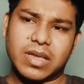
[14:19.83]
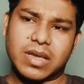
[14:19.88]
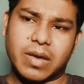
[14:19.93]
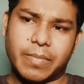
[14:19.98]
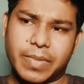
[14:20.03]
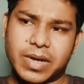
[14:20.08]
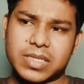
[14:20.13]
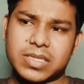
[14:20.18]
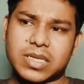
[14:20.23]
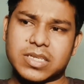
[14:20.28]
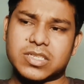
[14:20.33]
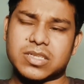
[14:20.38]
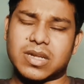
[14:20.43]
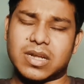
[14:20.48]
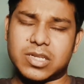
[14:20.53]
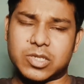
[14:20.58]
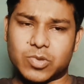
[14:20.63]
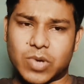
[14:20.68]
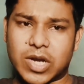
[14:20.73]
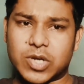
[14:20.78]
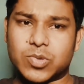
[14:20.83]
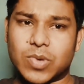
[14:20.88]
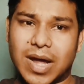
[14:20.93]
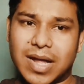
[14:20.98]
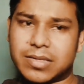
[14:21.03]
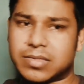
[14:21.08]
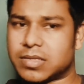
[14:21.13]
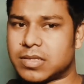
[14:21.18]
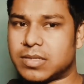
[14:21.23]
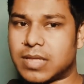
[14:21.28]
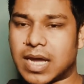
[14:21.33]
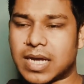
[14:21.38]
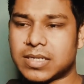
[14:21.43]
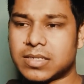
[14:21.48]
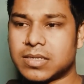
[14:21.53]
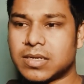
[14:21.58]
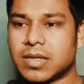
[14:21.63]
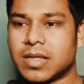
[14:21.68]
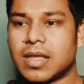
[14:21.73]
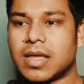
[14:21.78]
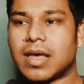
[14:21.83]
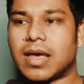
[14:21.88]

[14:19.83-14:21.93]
the comment section. I'll try to answer that.